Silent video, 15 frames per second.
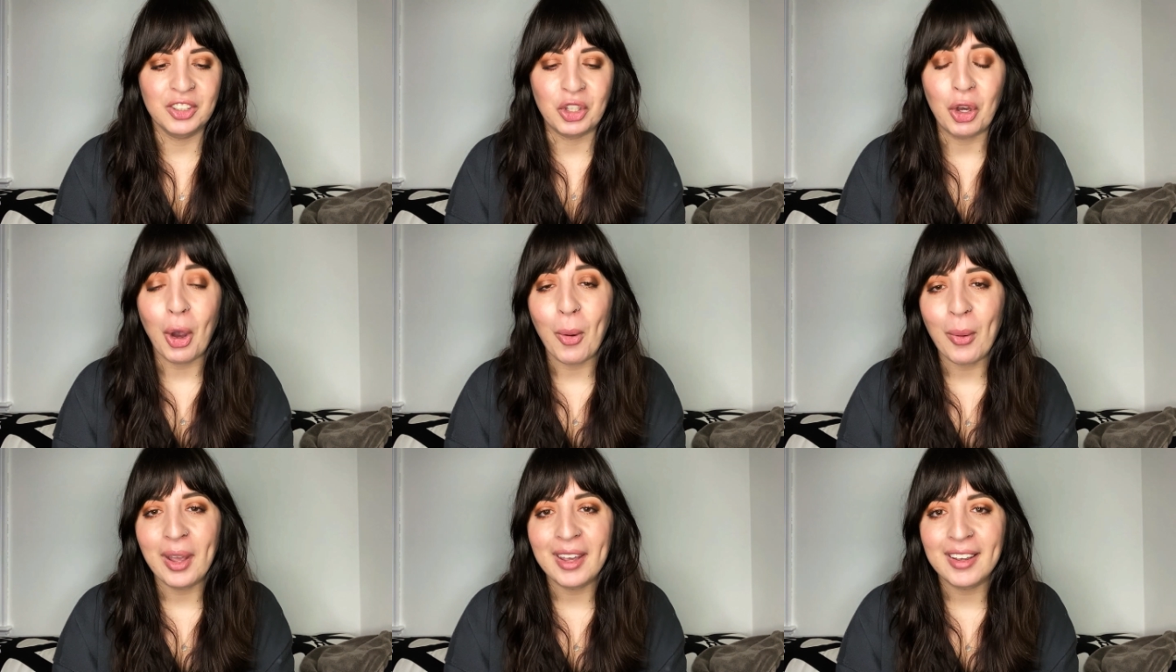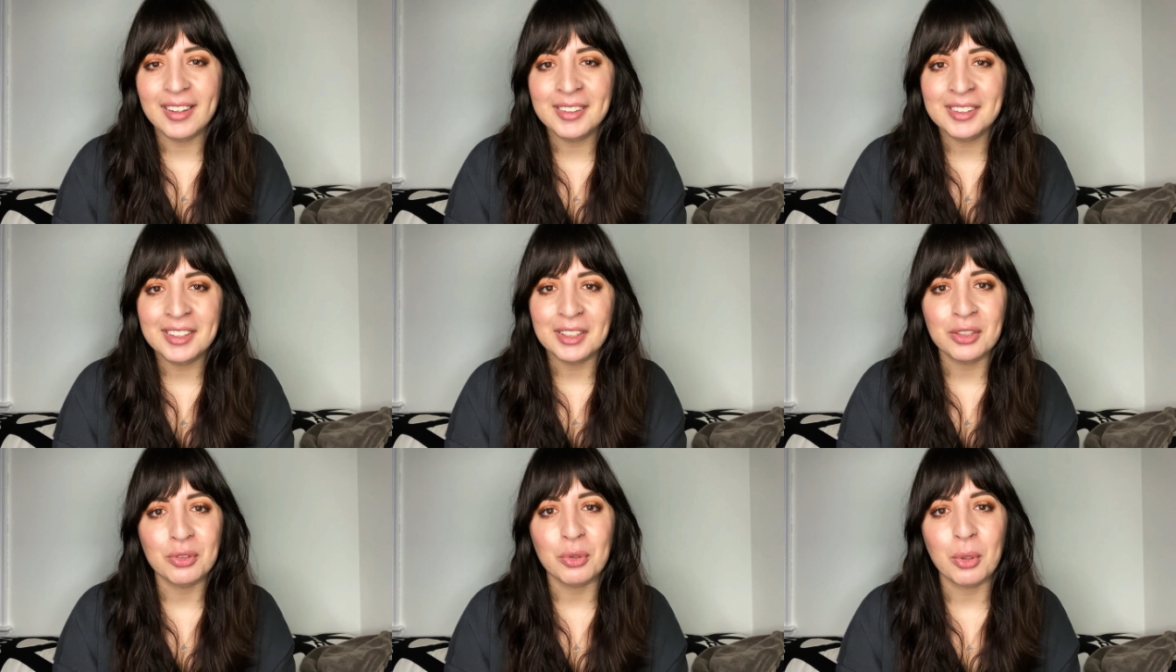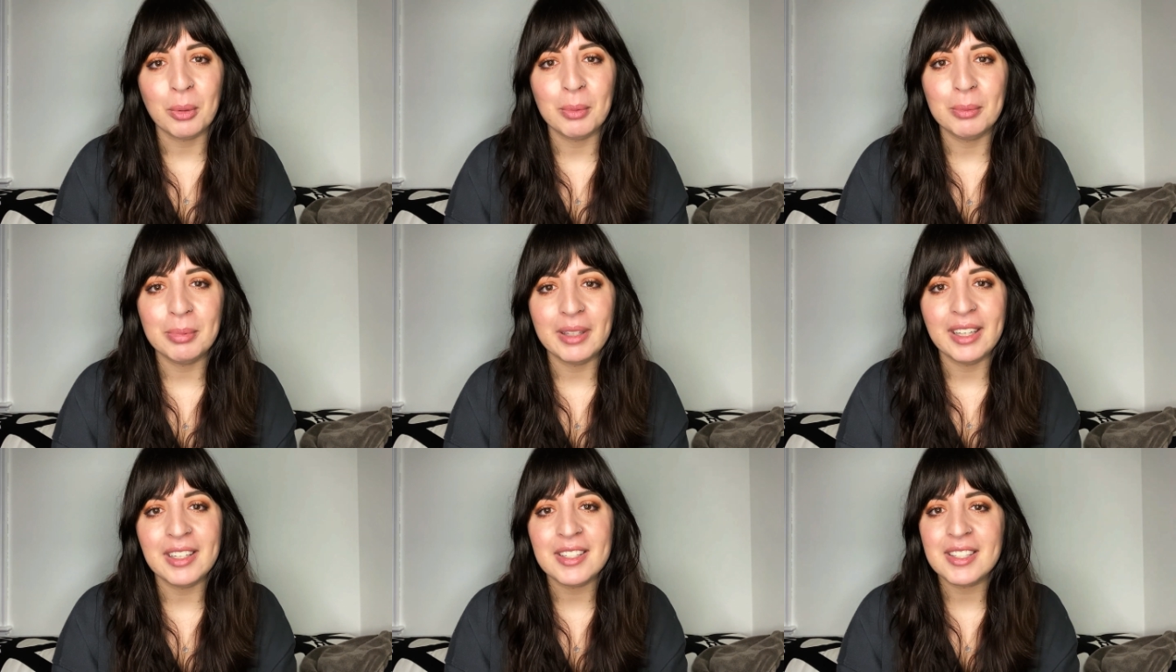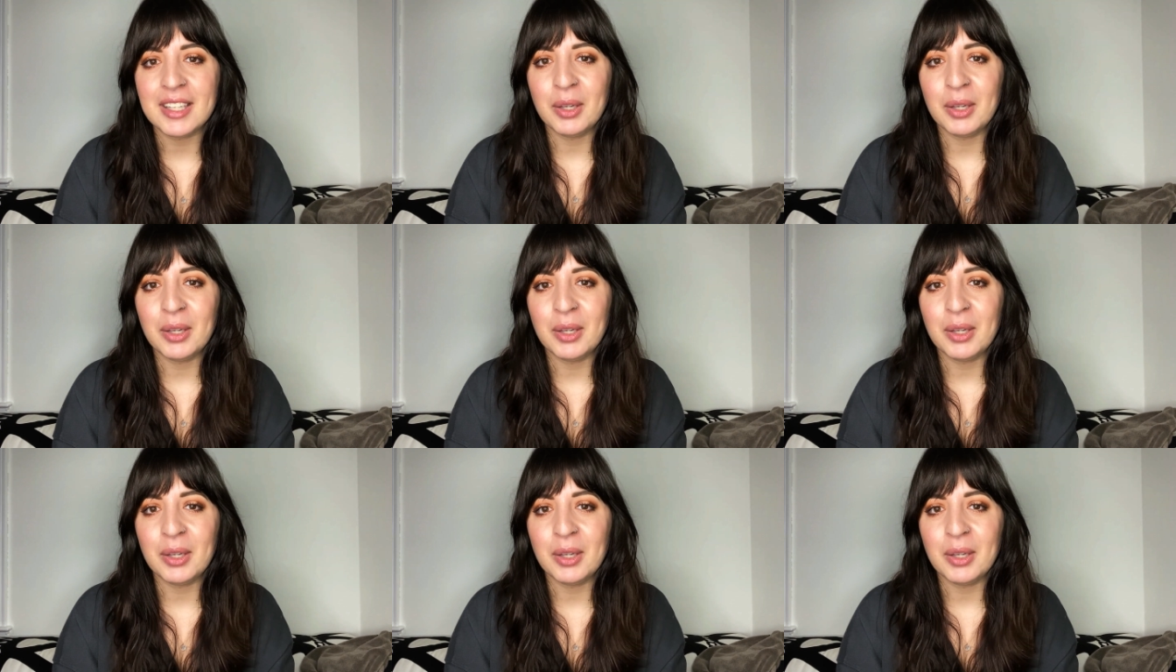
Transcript: going in a normal place.